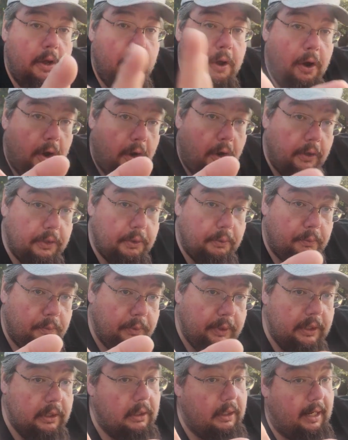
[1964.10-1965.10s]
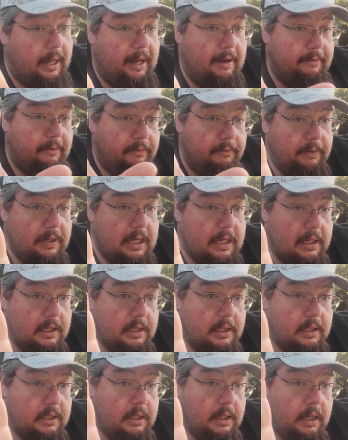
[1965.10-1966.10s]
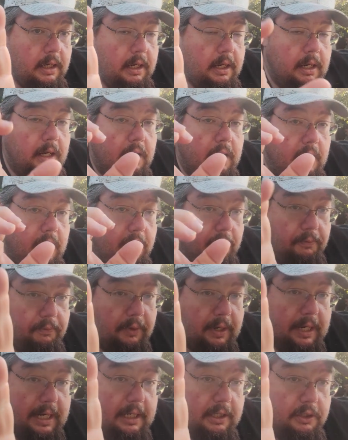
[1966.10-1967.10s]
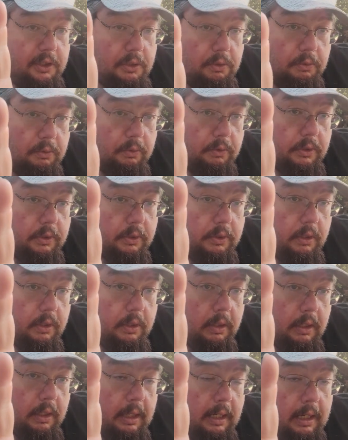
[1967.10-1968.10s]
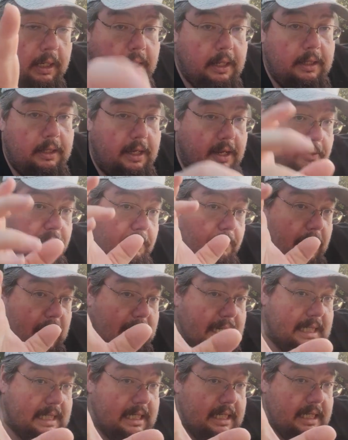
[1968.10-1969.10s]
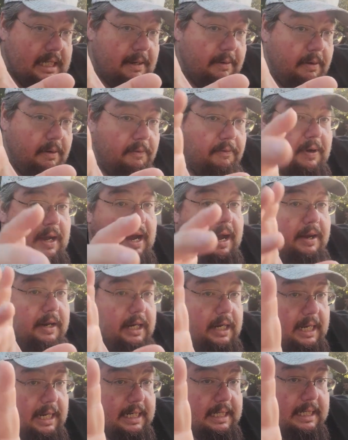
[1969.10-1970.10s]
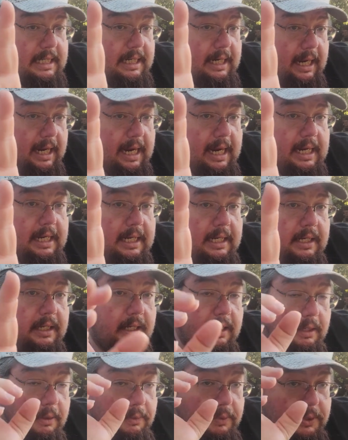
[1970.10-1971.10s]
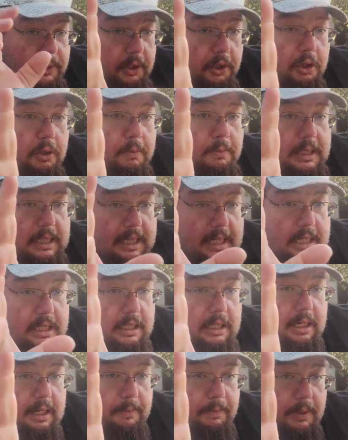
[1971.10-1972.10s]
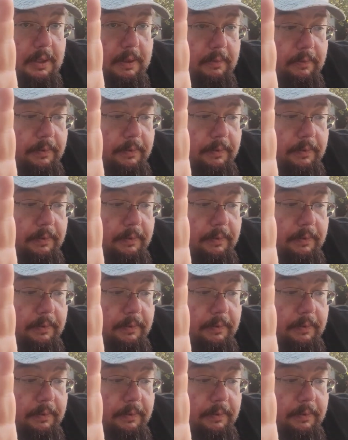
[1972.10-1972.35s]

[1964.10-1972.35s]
on the real live events of Frank Dukes. That from 1975 to 1980, he was the Kumite champion.